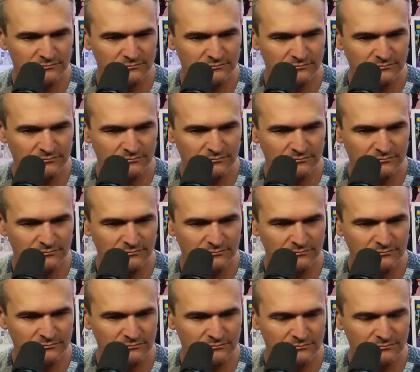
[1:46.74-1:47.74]

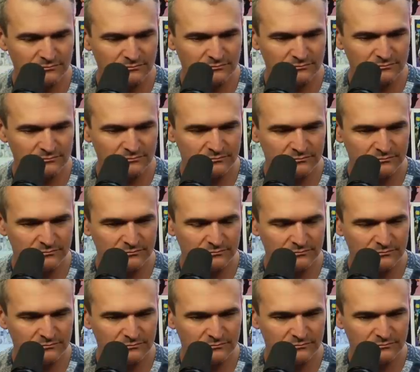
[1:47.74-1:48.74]

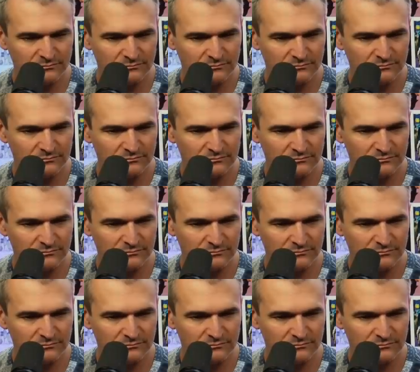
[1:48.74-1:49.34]
The person shown says nothing.